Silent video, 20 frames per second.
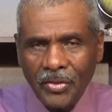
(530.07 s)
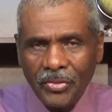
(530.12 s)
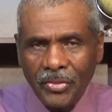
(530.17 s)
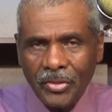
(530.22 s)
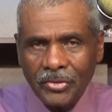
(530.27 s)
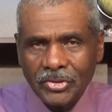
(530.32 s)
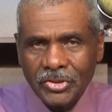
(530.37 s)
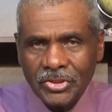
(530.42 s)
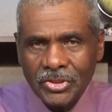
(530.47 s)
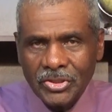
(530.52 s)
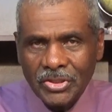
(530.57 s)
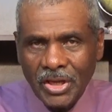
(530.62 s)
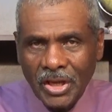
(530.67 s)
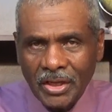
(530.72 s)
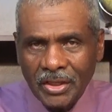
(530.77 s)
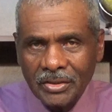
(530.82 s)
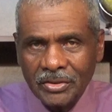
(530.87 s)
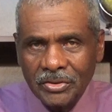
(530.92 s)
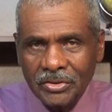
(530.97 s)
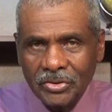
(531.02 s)
the
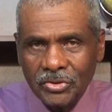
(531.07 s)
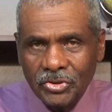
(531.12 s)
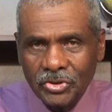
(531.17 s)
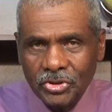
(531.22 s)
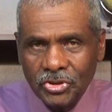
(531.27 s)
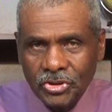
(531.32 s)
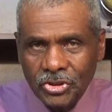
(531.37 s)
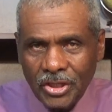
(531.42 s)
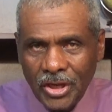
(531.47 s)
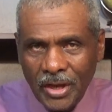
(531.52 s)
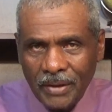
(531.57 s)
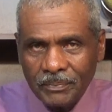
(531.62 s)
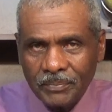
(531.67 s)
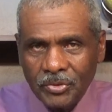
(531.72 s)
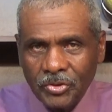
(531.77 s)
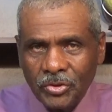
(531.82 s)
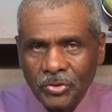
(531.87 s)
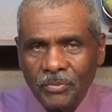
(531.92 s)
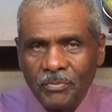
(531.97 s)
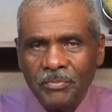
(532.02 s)
second
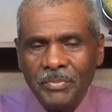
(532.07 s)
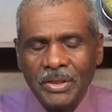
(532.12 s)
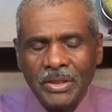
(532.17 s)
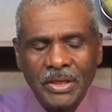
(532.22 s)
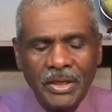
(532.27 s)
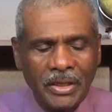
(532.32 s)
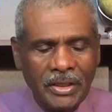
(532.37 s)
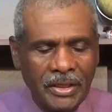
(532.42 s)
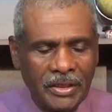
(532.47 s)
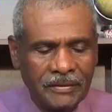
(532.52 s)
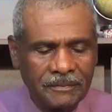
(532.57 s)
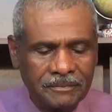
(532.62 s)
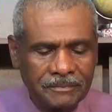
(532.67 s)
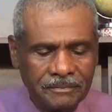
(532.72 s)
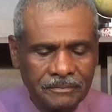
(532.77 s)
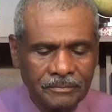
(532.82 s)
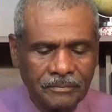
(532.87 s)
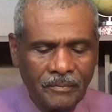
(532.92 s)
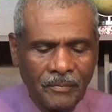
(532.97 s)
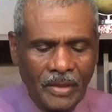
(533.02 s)
chapter, beginning
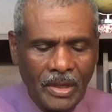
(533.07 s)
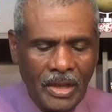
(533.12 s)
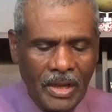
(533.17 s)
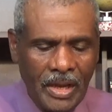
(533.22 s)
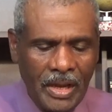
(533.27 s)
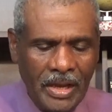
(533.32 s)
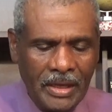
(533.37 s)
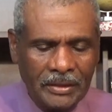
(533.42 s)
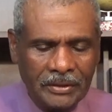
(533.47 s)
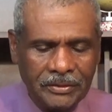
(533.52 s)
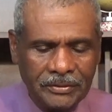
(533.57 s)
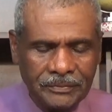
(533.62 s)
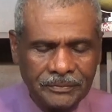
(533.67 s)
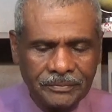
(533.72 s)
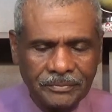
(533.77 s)
at